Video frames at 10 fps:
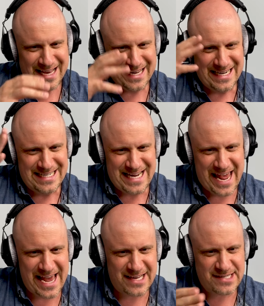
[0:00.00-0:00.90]
And he
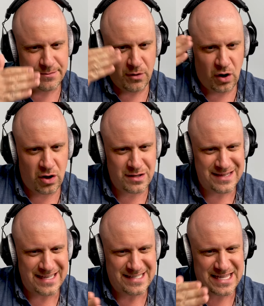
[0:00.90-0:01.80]
takes him
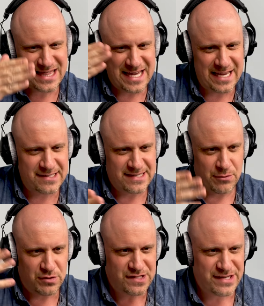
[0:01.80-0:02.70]
on these things
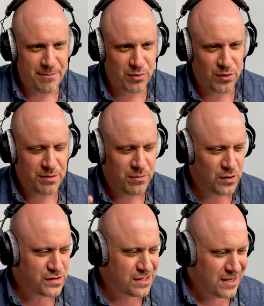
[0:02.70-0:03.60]
that resemble the
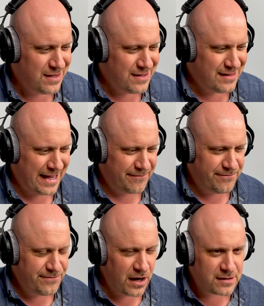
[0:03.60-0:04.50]
most, like,
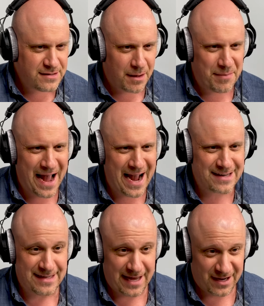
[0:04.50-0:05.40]
fucked up
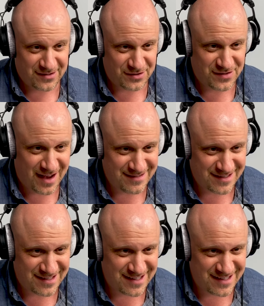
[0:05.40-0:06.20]
acting exercises.